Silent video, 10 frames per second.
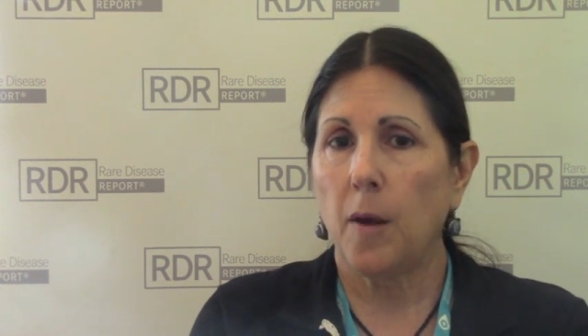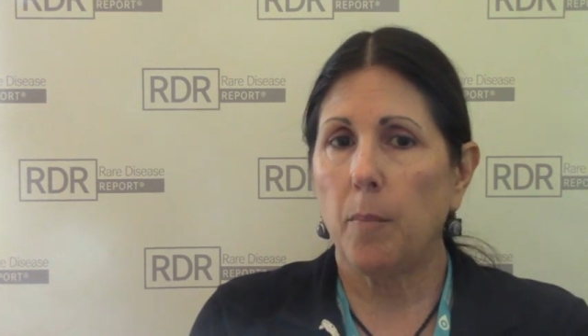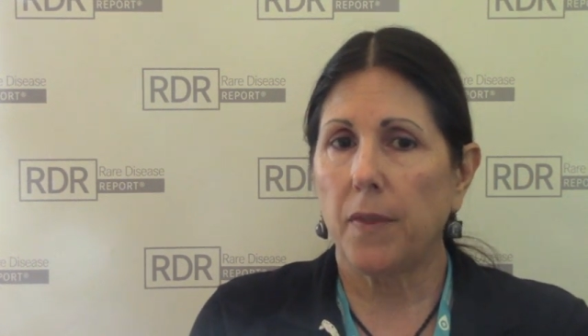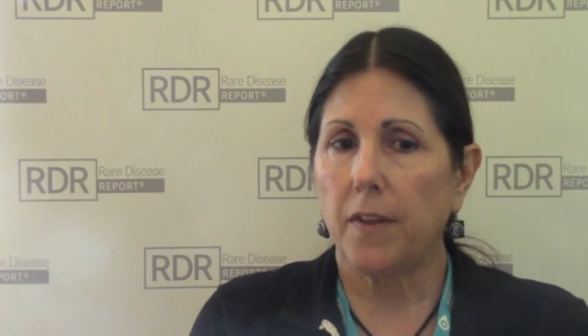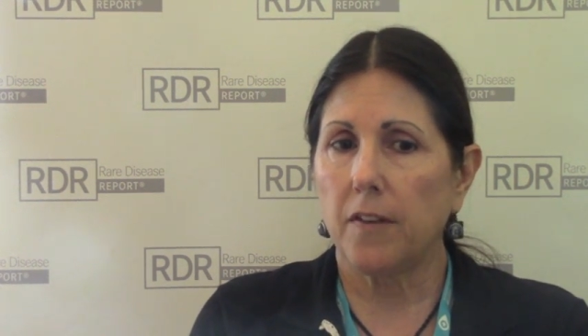
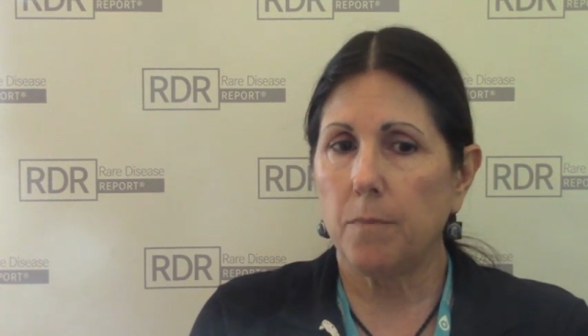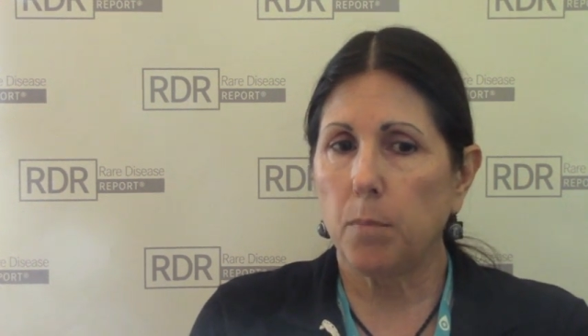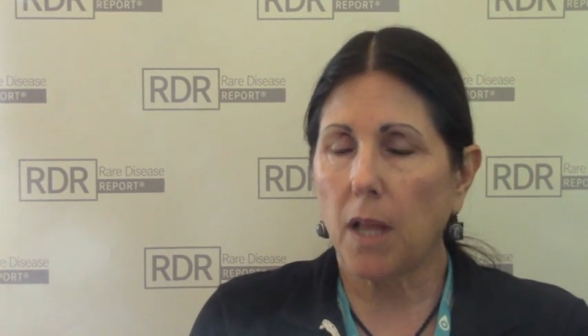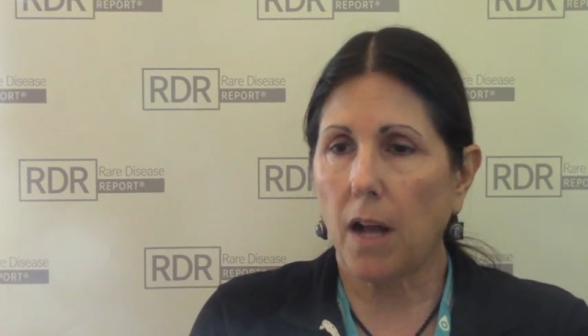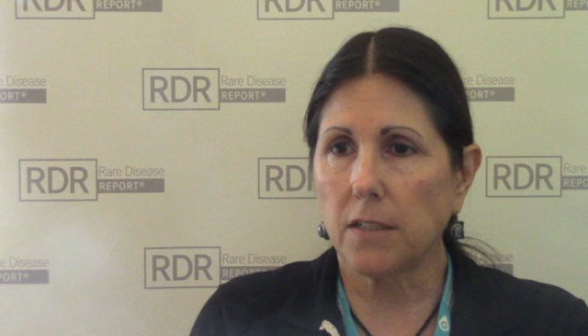but they're
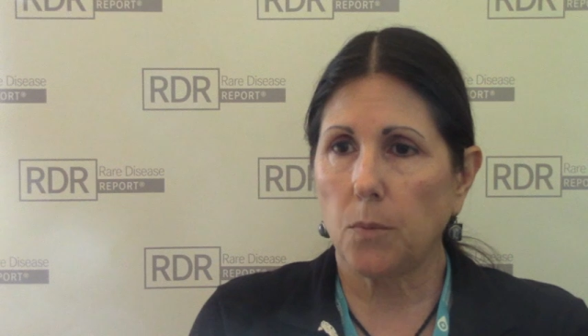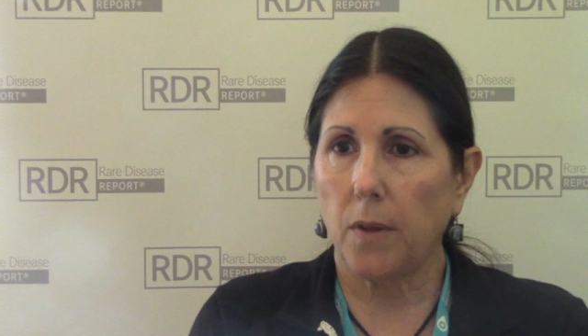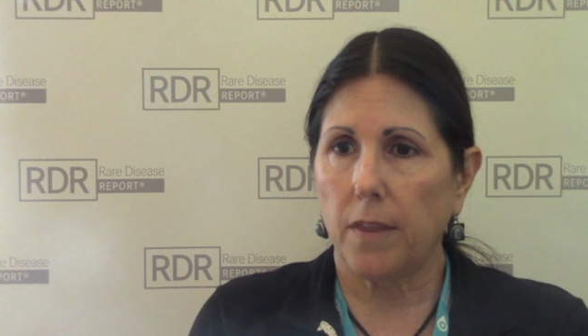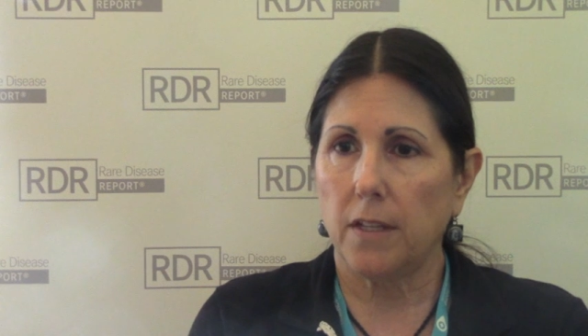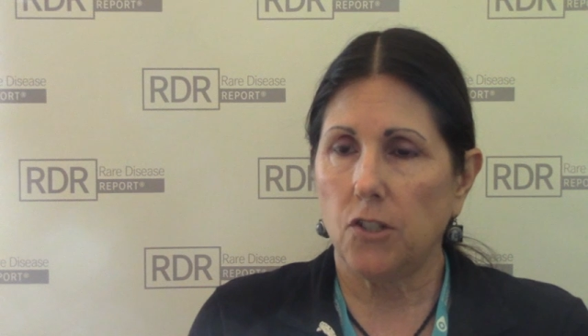blocked
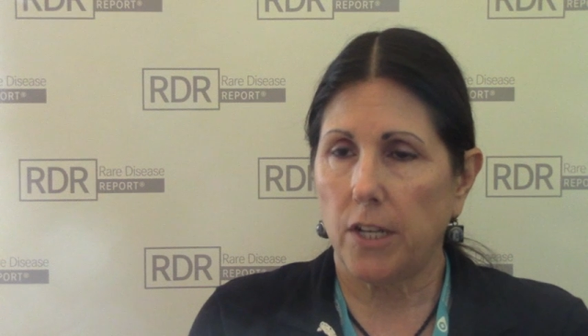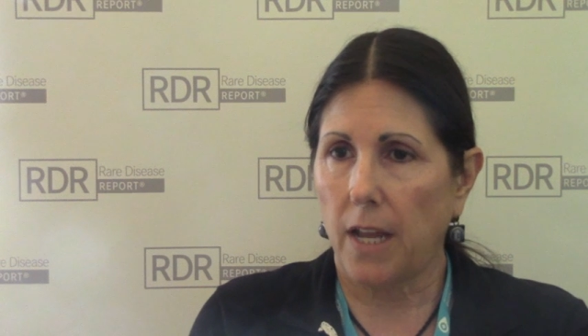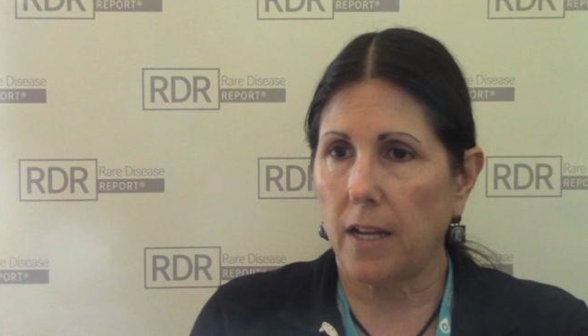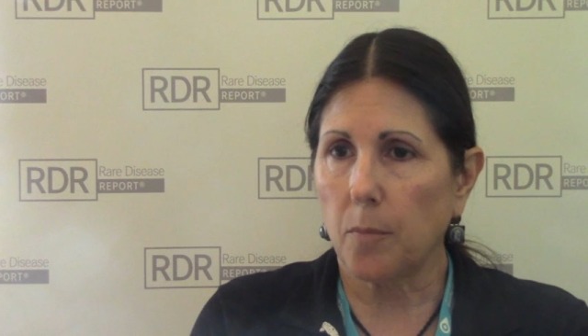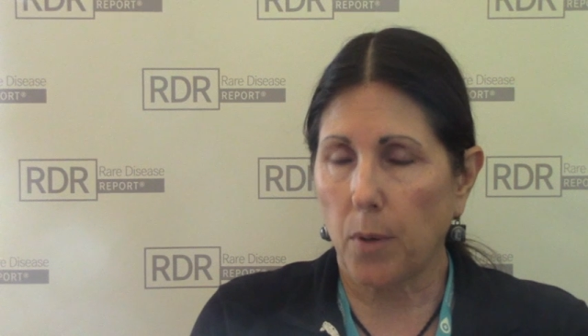with a
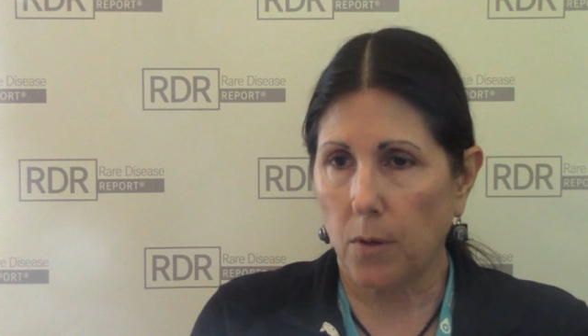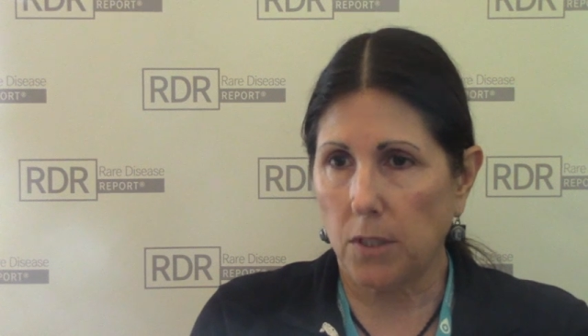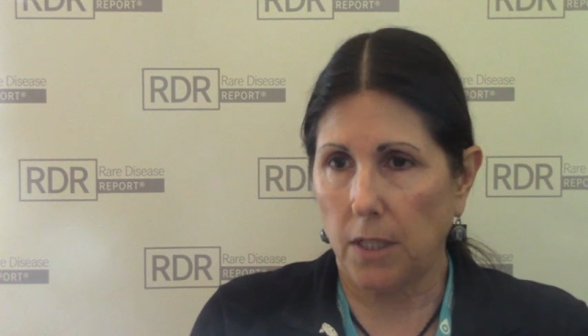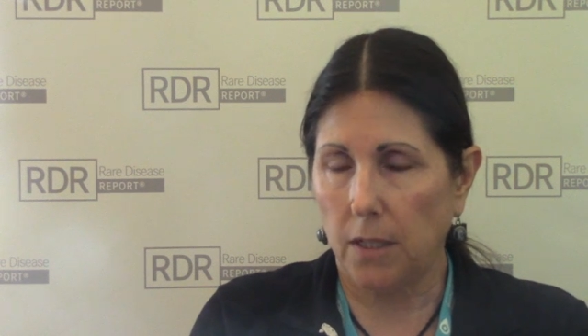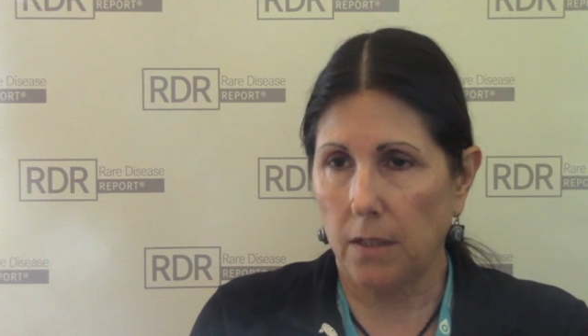genetic
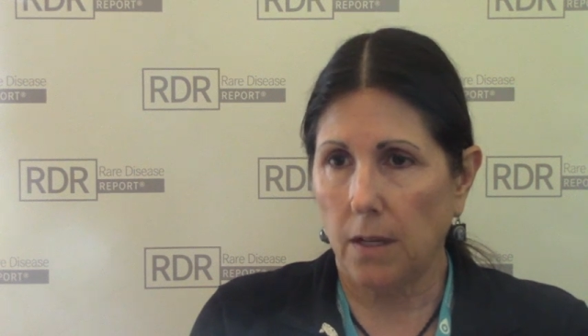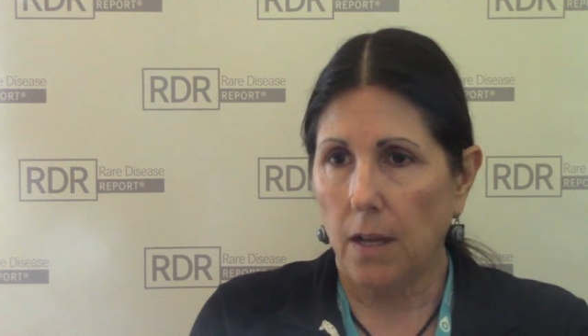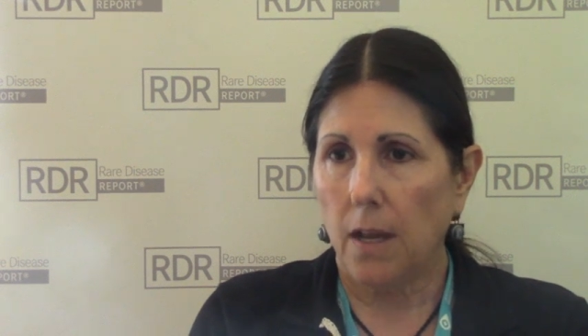protein